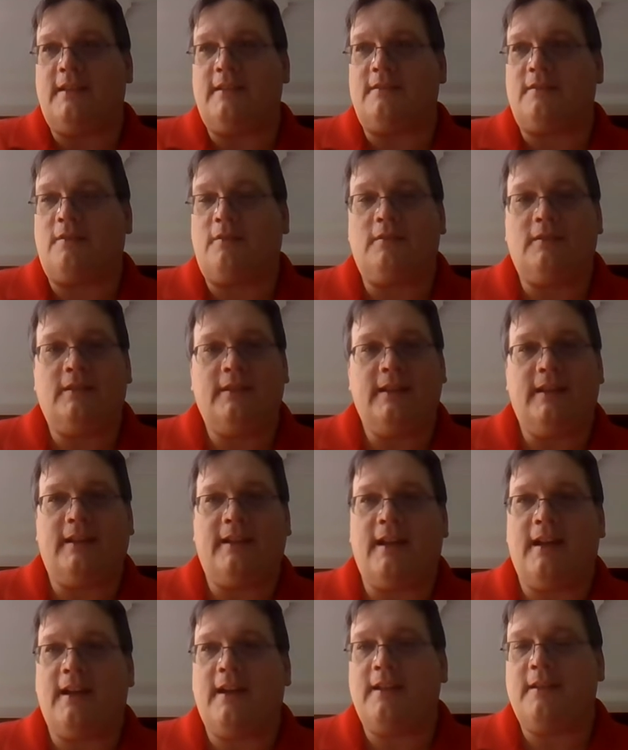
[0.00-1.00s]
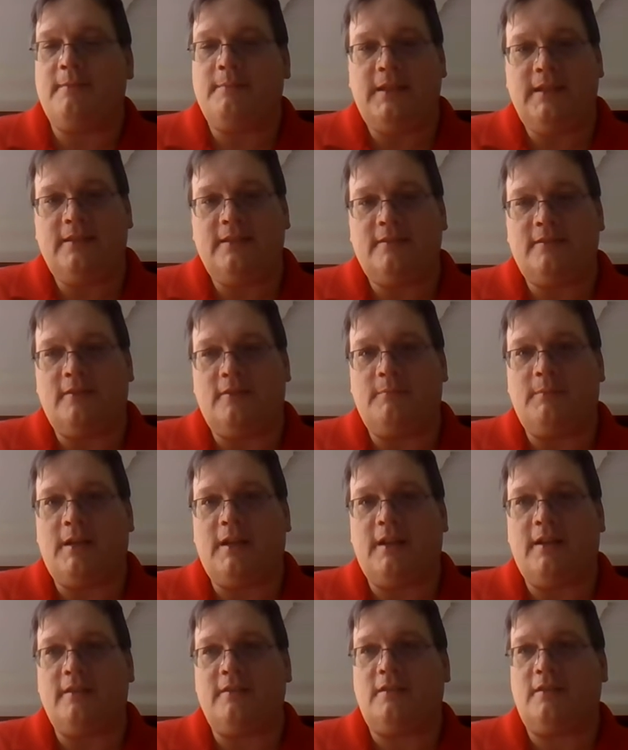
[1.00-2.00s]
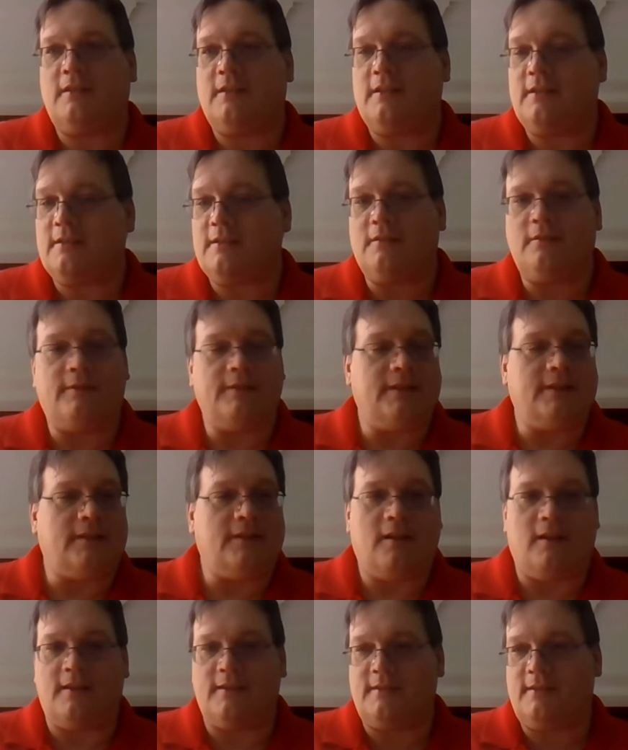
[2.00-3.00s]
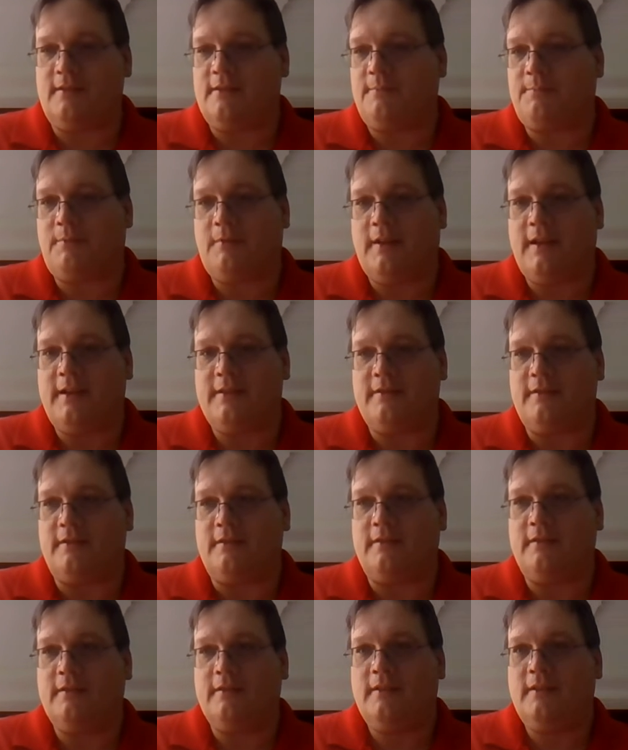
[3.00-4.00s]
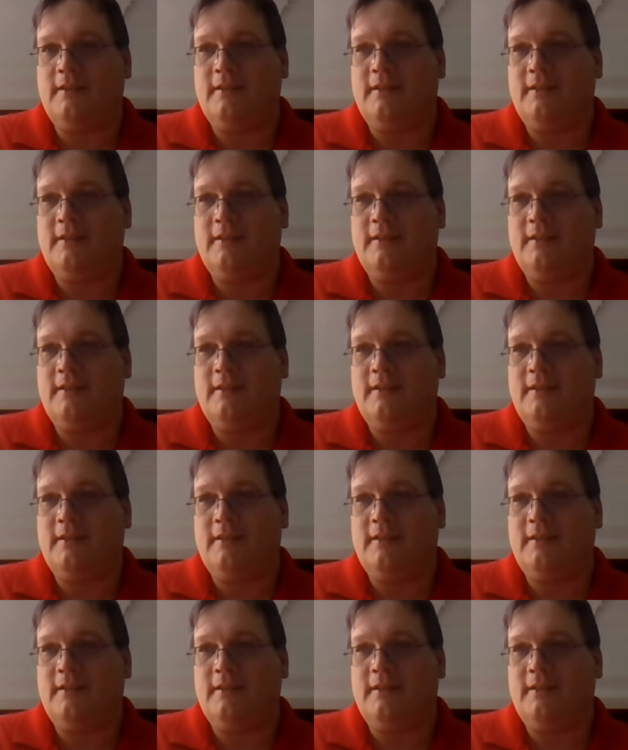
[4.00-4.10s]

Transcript: has hurt the economy so much that it's going to cause a depression.